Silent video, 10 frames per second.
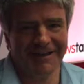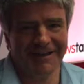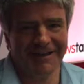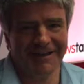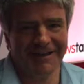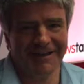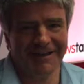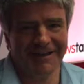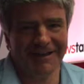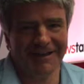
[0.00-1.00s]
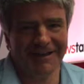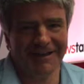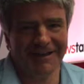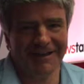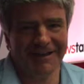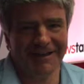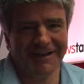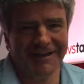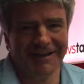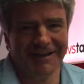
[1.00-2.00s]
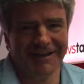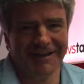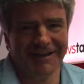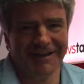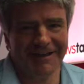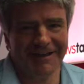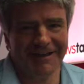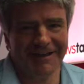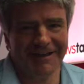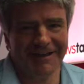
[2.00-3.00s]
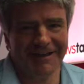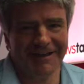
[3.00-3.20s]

The face doesn't move, so there is nothing to read.